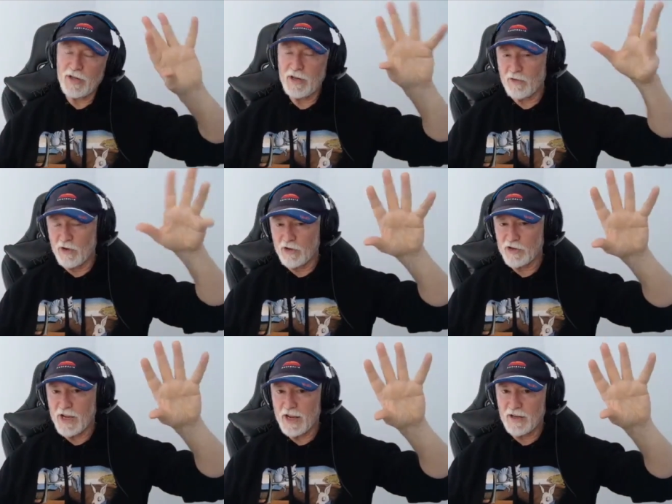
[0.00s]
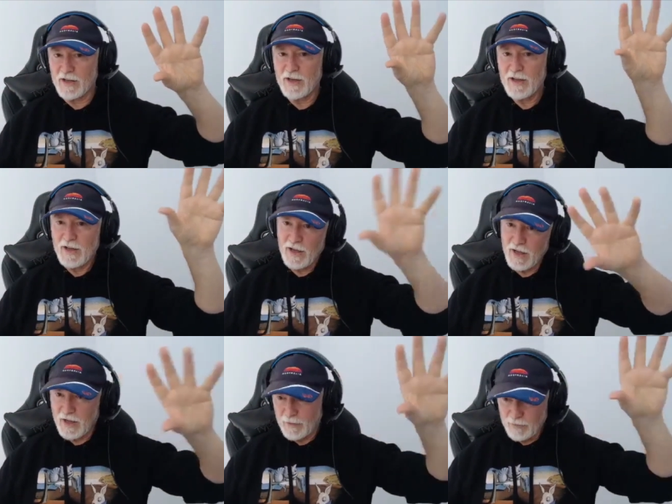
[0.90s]
Chiron, or Saturn,
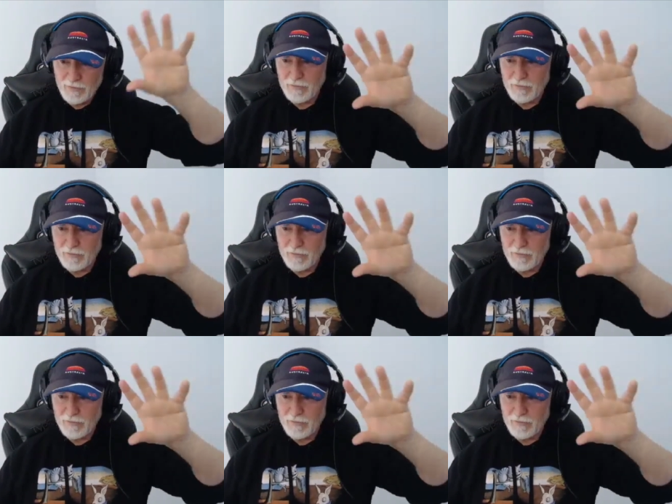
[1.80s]
um,